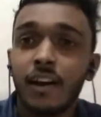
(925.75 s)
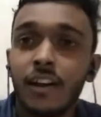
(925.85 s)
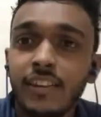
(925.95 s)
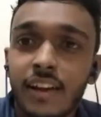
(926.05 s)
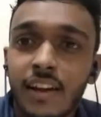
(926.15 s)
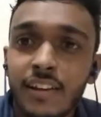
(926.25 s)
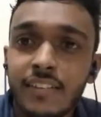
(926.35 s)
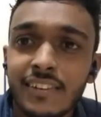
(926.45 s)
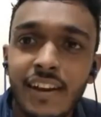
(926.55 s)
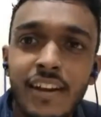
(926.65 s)
yeah,
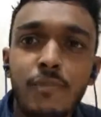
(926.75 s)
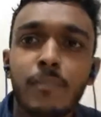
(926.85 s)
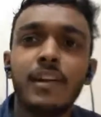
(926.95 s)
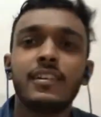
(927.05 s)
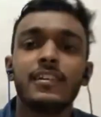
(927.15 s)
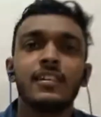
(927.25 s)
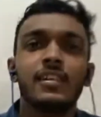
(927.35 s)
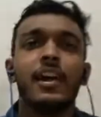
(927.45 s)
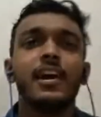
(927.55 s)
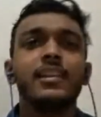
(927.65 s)
it's right, but
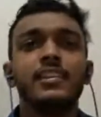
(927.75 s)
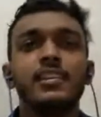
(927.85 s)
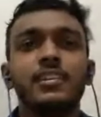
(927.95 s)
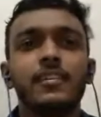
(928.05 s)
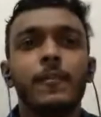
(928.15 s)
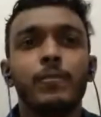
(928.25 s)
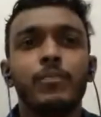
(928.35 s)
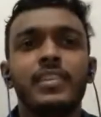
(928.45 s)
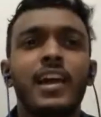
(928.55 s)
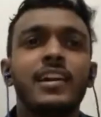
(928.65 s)
I think
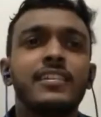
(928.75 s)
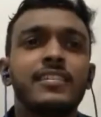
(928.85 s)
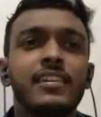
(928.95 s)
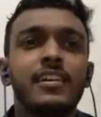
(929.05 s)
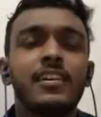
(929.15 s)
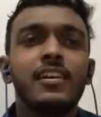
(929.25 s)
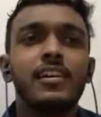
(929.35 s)
that is the,